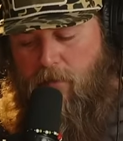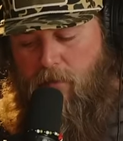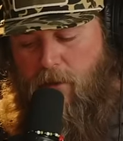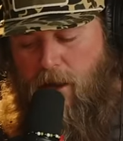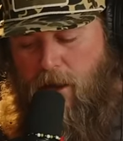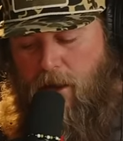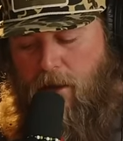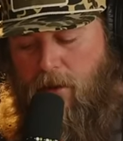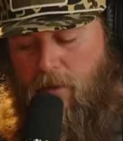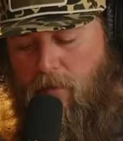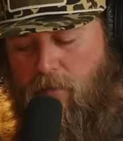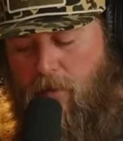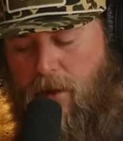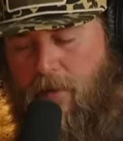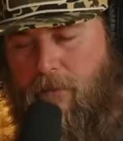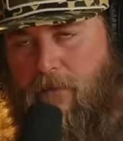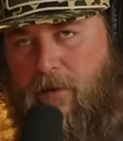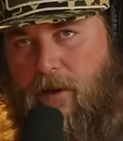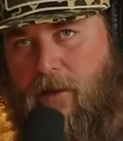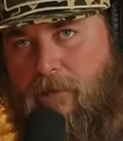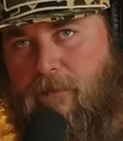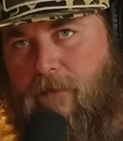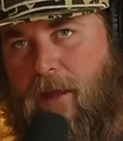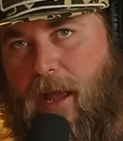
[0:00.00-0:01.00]
we had we have
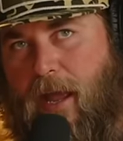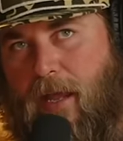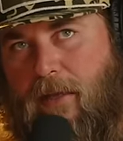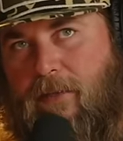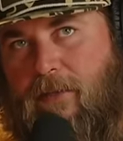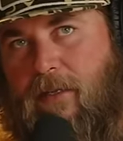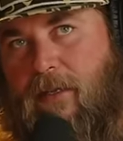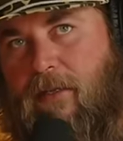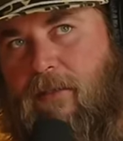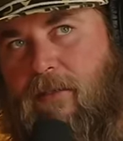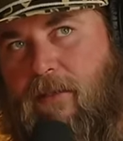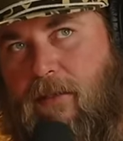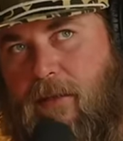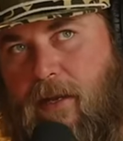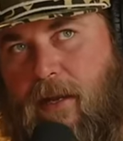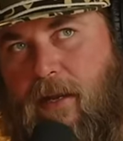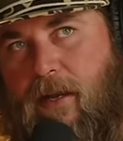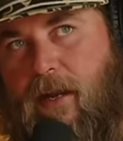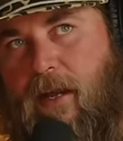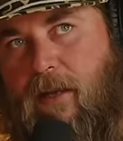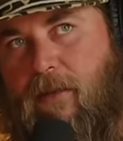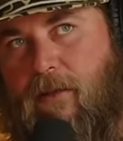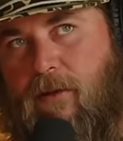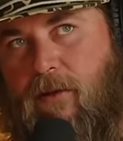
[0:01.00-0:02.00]
enough access to
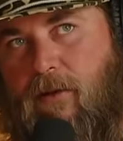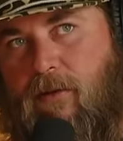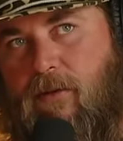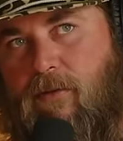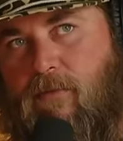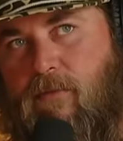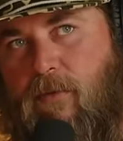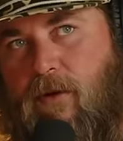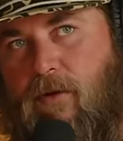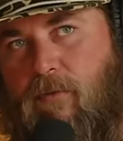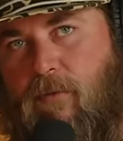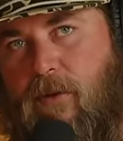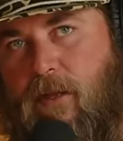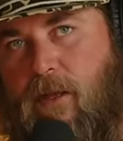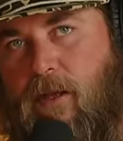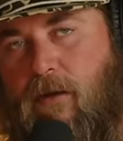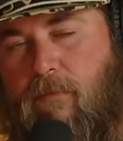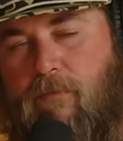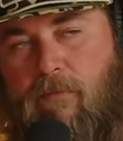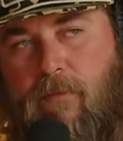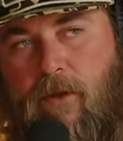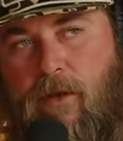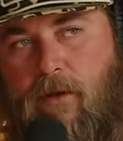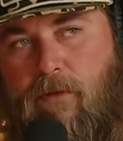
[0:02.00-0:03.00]
land out there to where we could
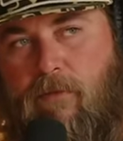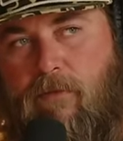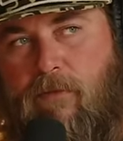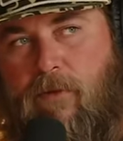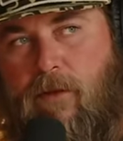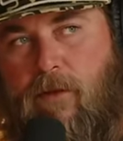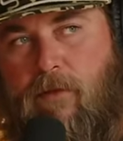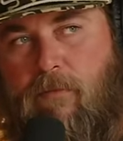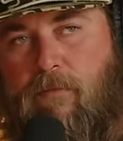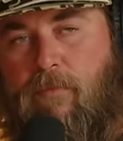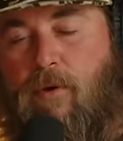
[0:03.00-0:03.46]
have moved